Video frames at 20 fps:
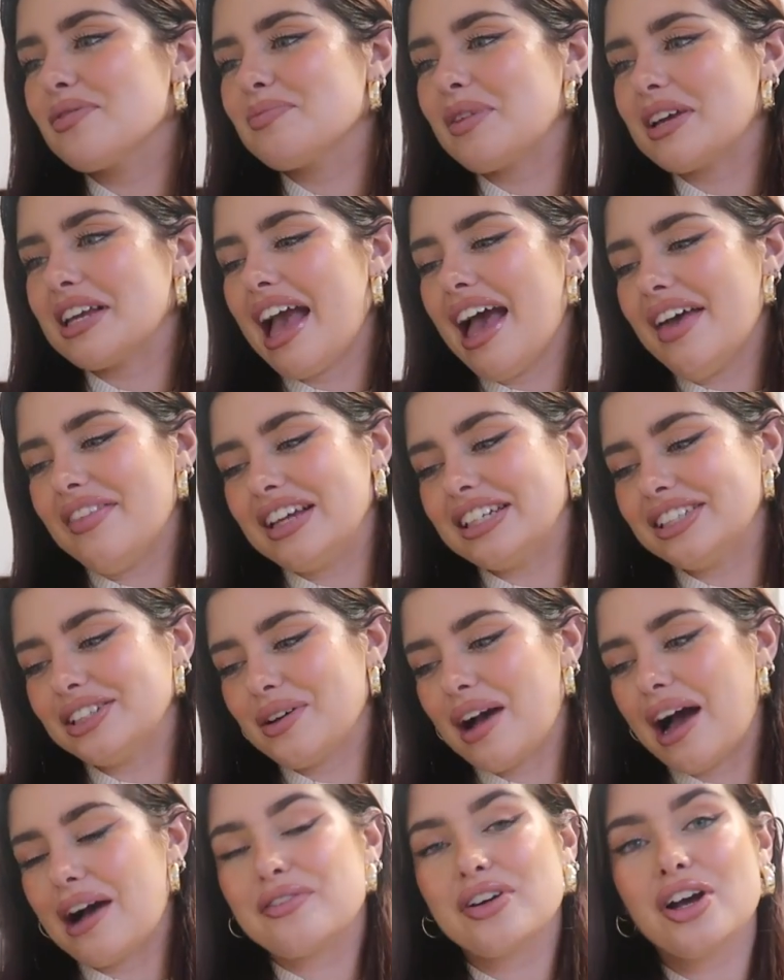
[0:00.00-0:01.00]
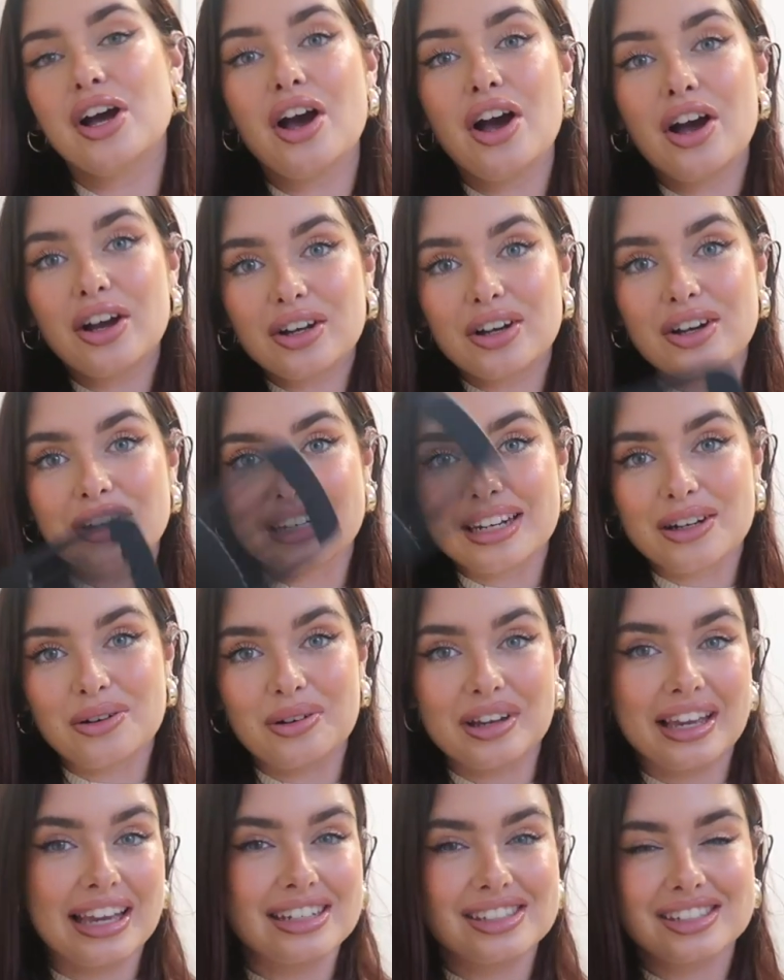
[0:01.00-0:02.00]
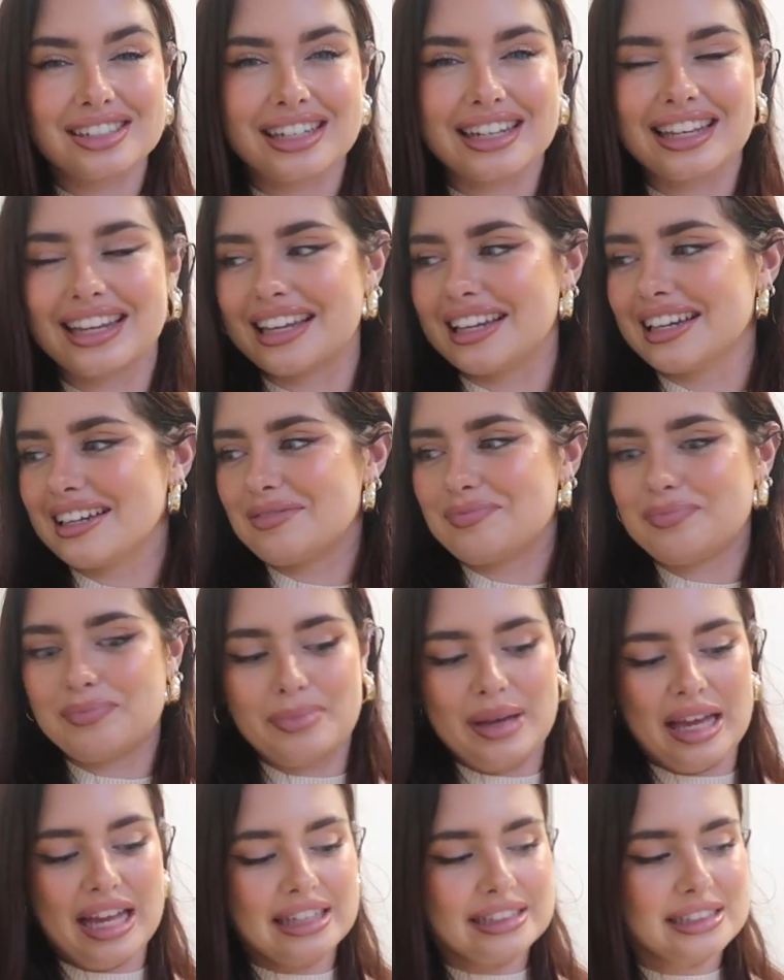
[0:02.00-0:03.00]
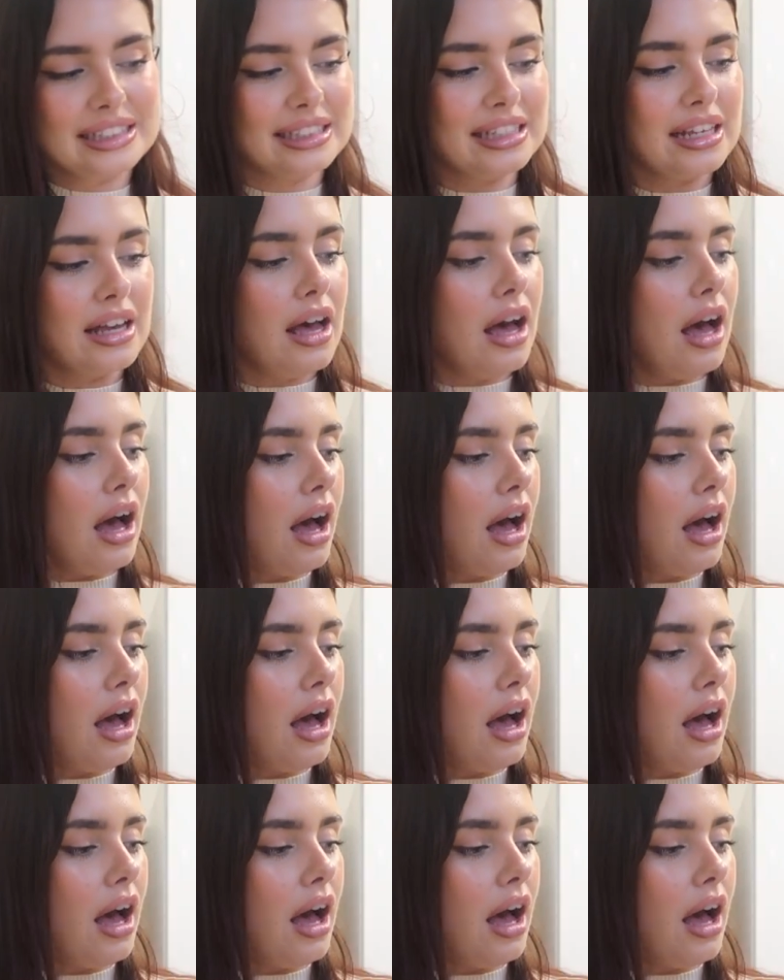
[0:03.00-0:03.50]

but yeah, they do have good little kitcheny bits.